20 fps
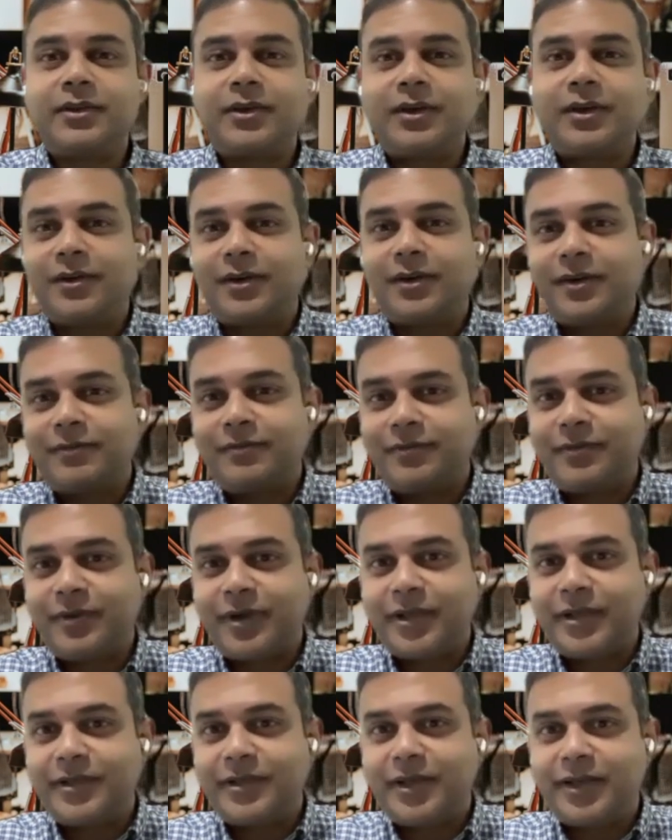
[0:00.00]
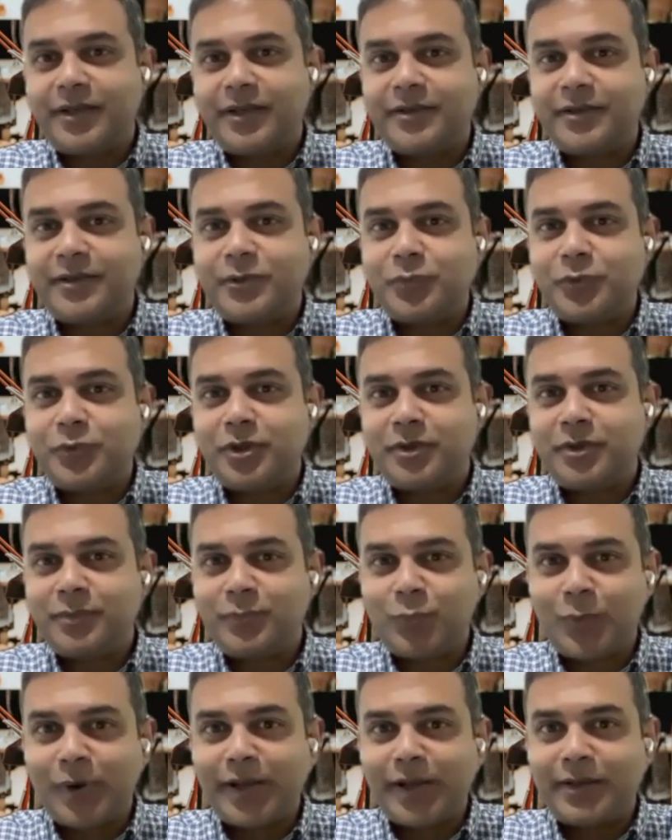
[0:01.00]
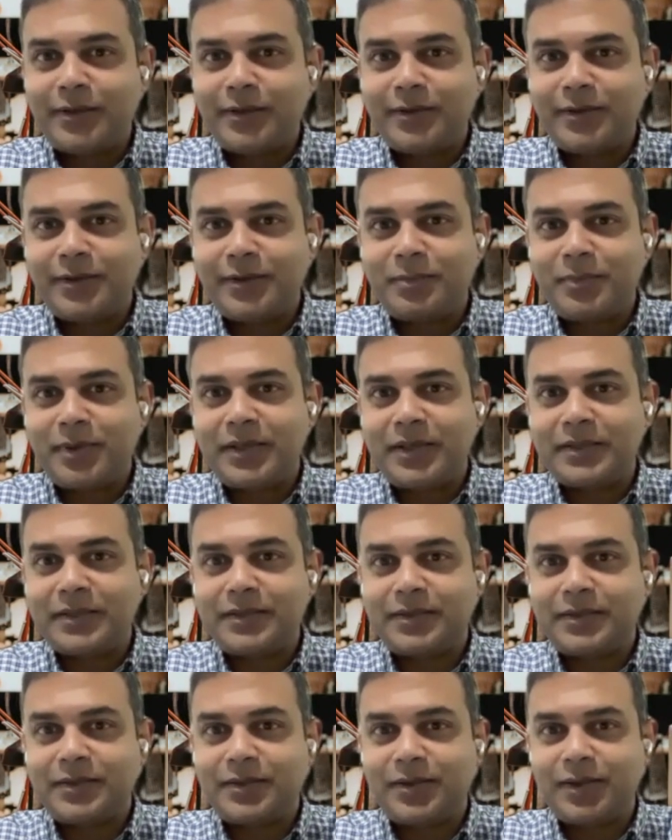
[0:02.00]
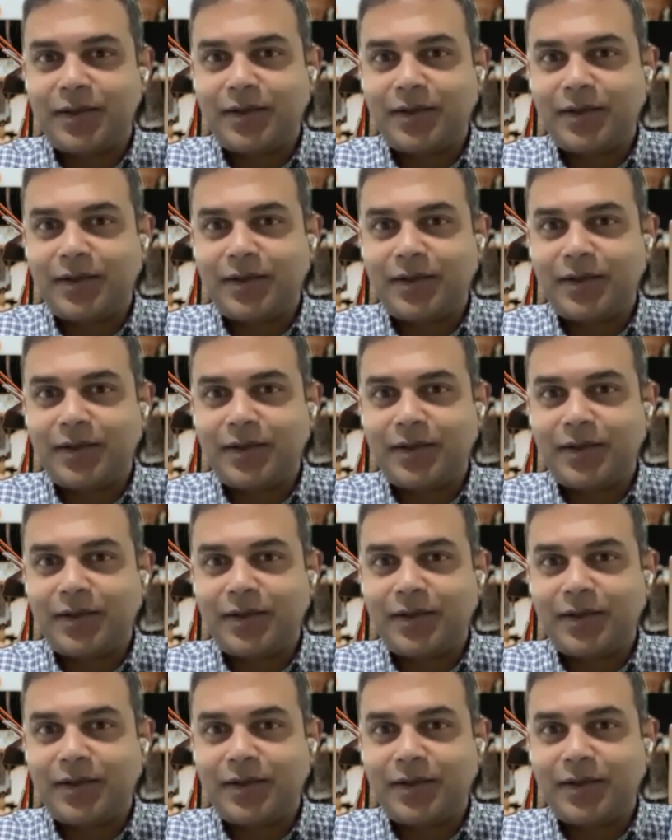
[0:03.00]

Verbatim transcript: Uh, I, I didn't do it well in the past.